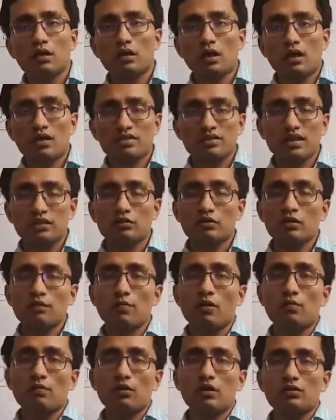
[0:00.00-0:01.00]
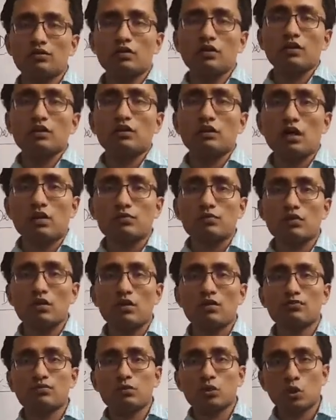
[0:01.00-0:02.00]
large section of the population in terms
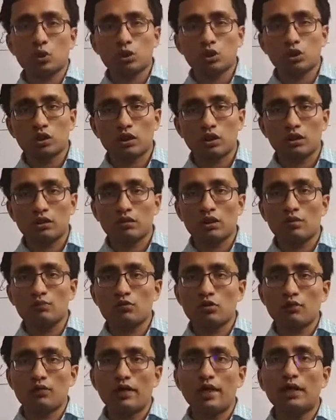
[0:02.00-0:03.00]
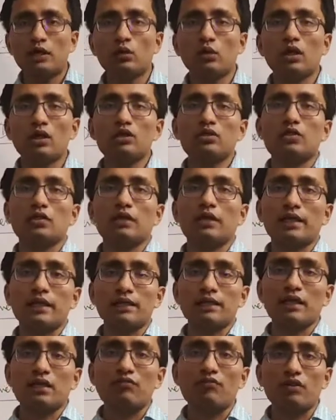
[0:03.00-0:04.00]
of education,
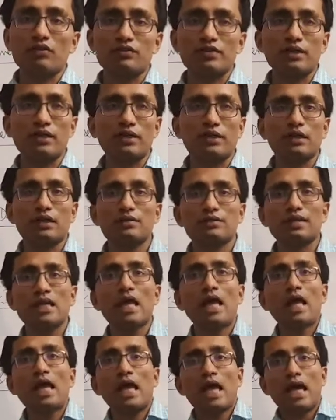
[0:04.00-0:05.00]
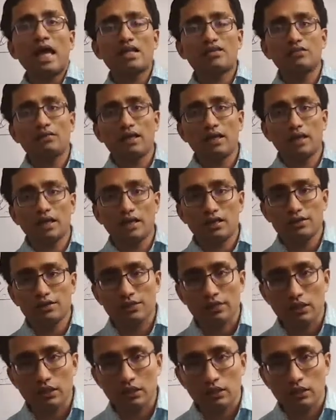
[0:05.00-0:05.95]
healthcare facilities, as well as